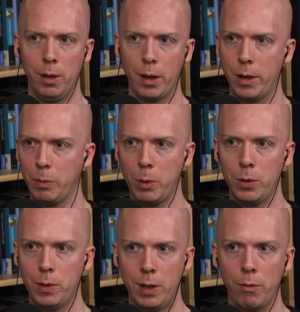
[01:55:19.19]
the
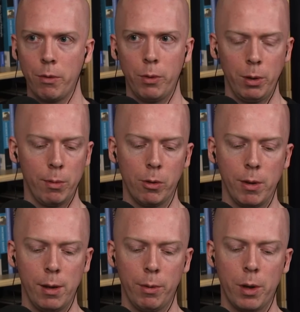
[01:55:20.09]
cosmos is never fully
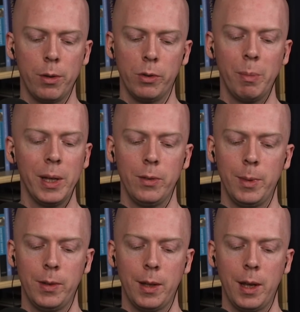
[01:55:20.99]
recreated with all those
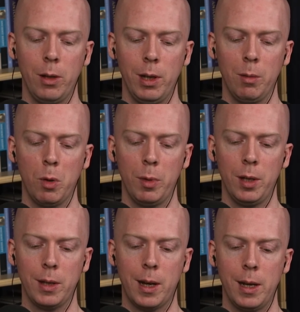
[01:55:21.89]
placements at that unique
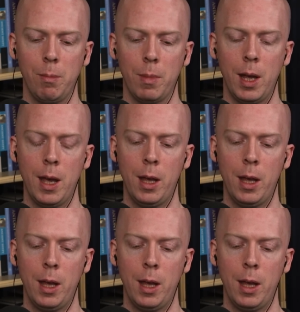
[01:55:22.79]
moment in time,